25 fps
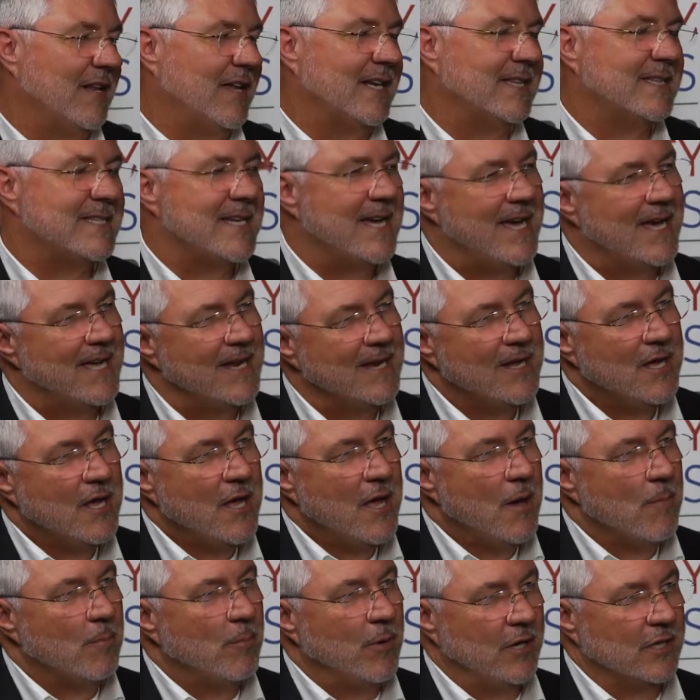like that.
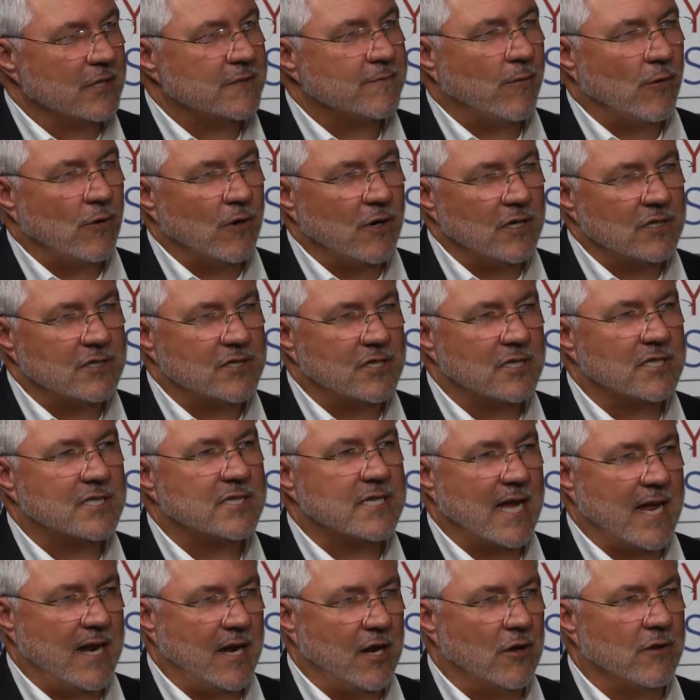But as far as just
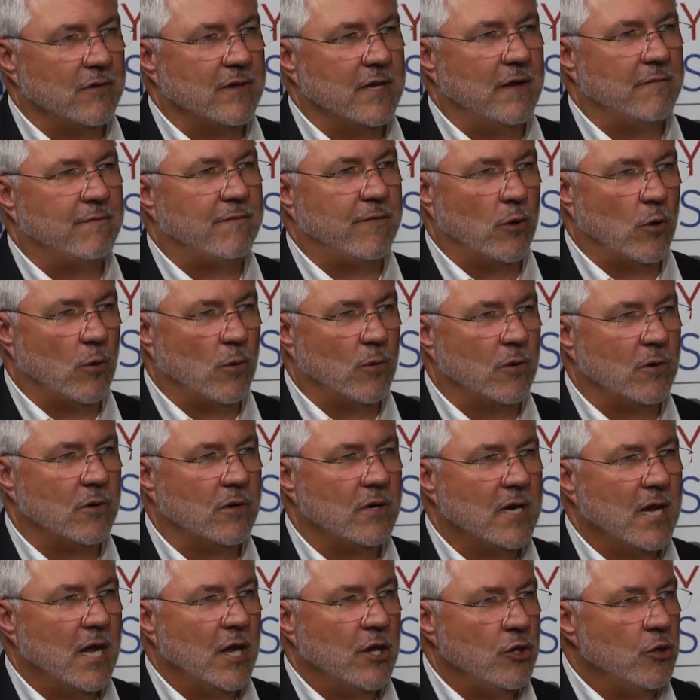standing on that floor,
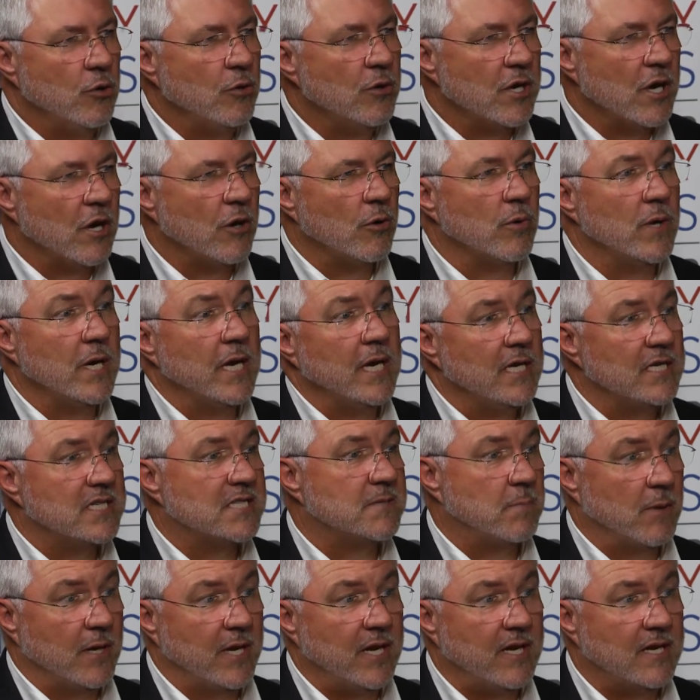when he
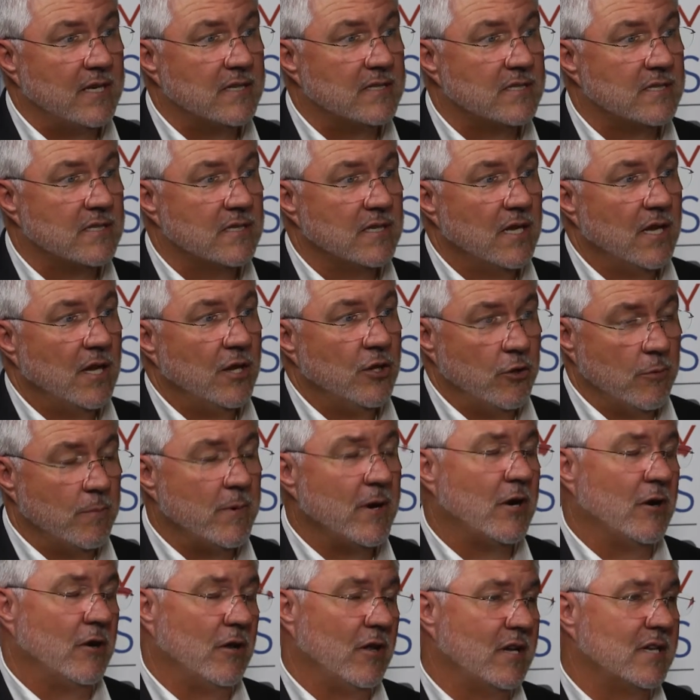speaks, you
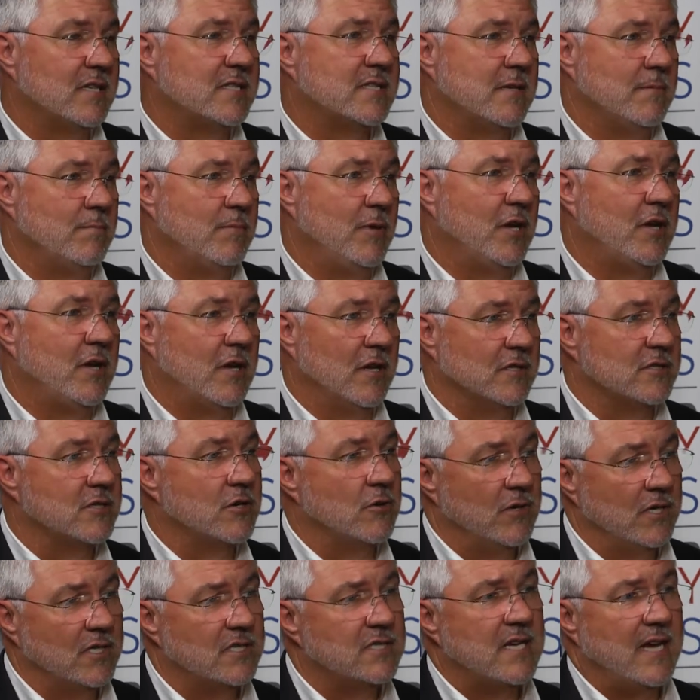better listen because
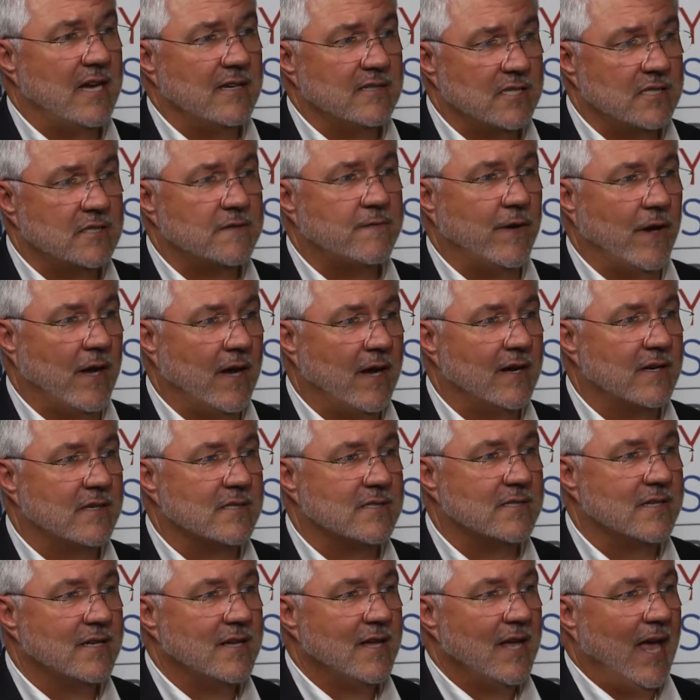Chris has his
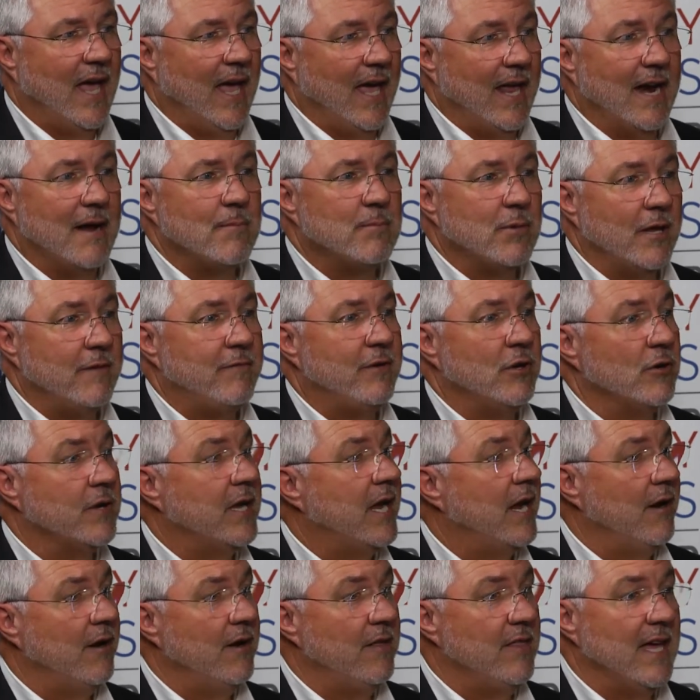facts. And I believe he'll
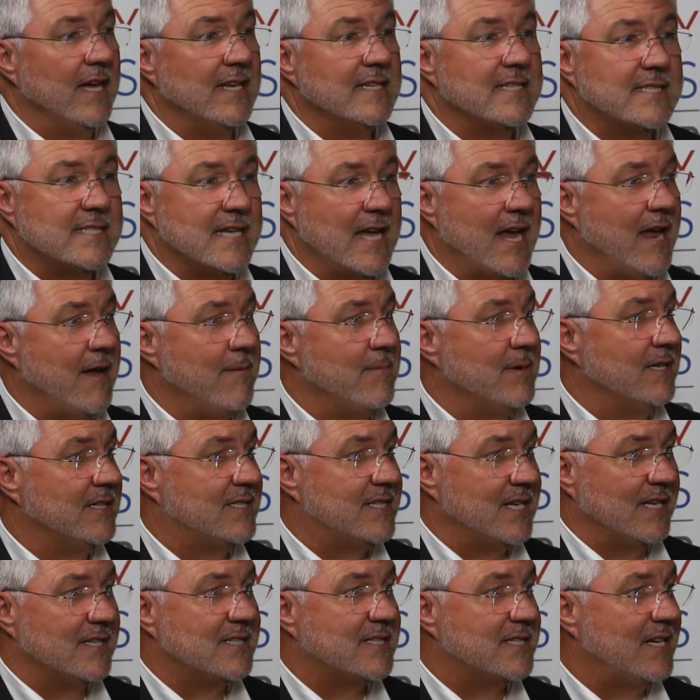carry that same
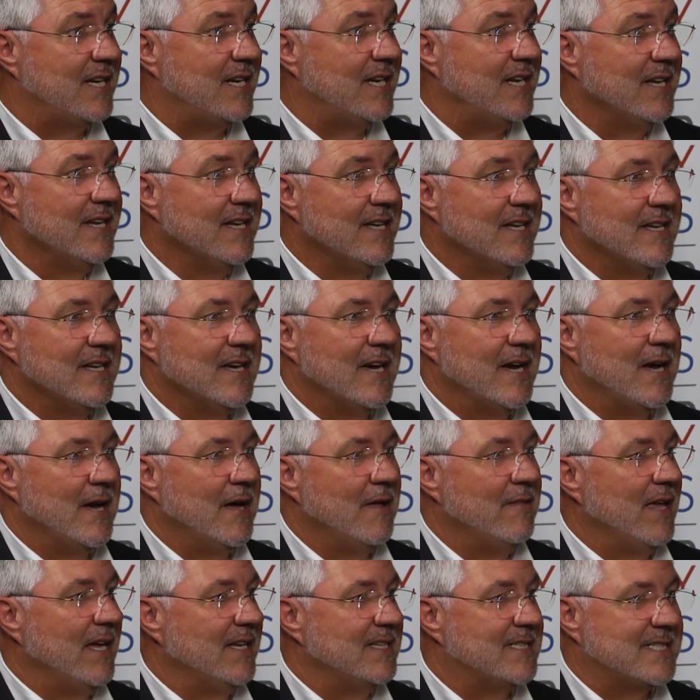intensity,
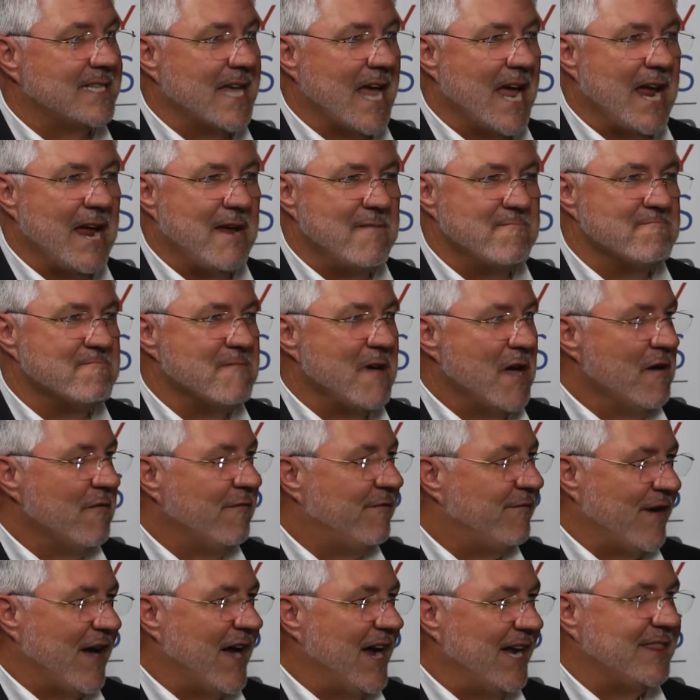that same
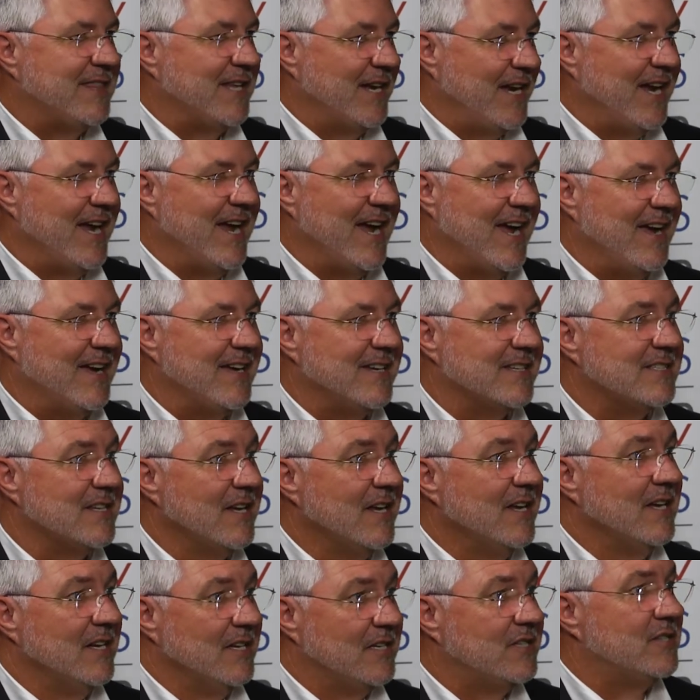fight that he has
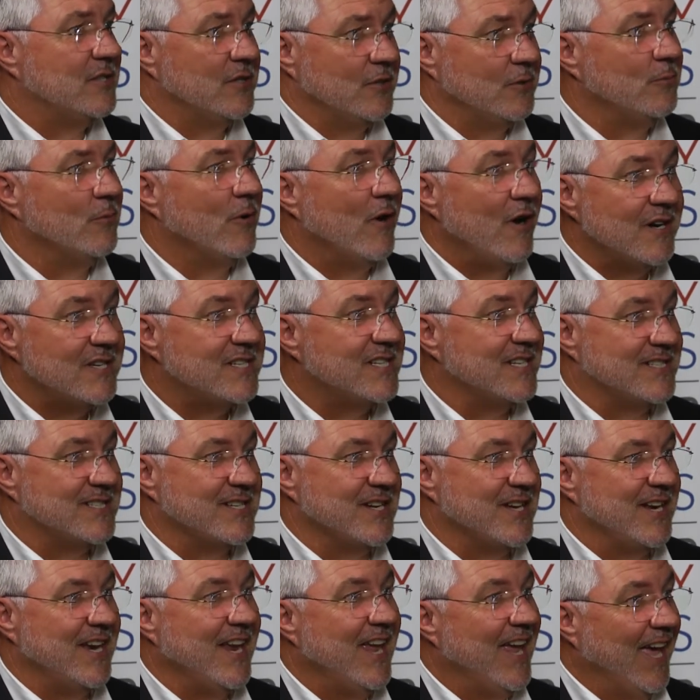to
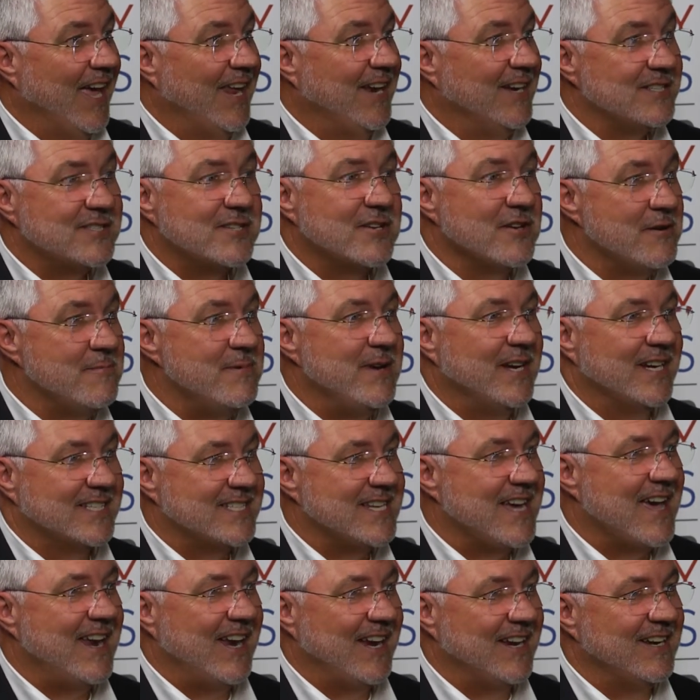Washington. And it's going to be
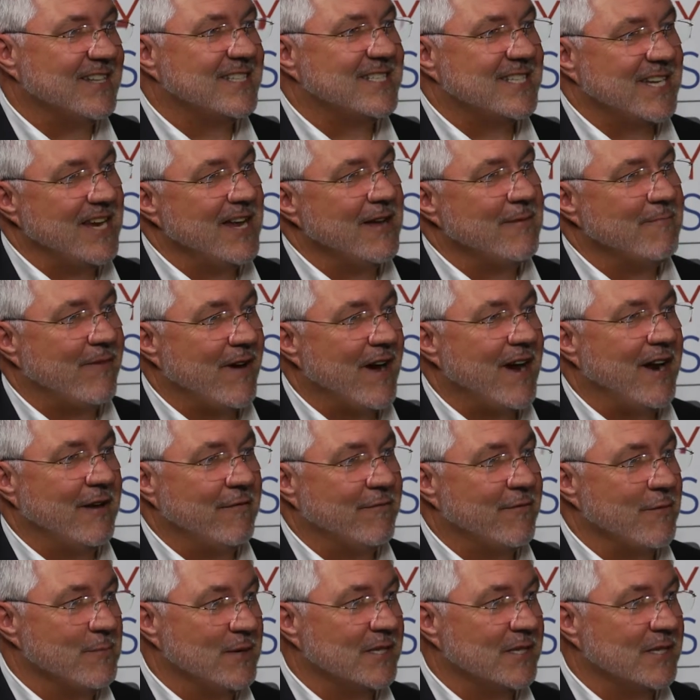exciting to see him fighting for